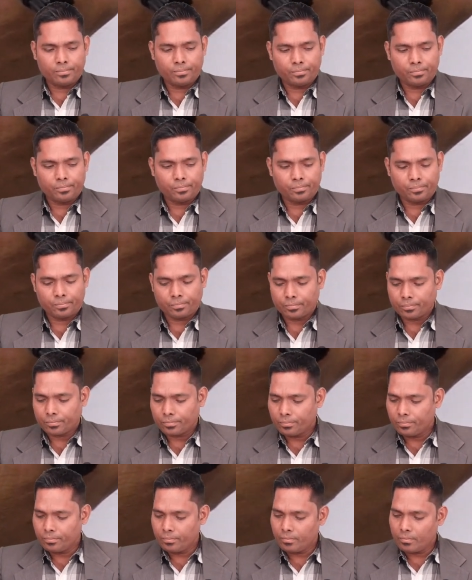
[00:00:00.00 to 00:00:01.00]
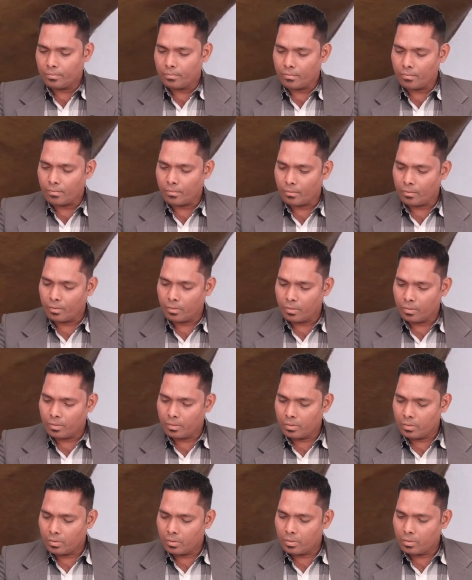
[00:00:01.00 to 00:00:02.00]

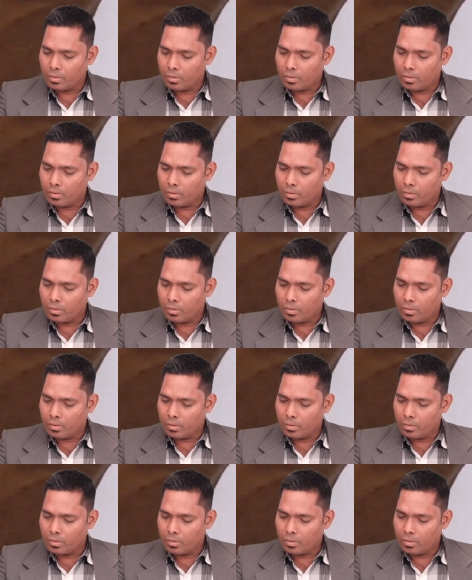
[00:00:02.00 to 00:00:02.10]
(no one is talking)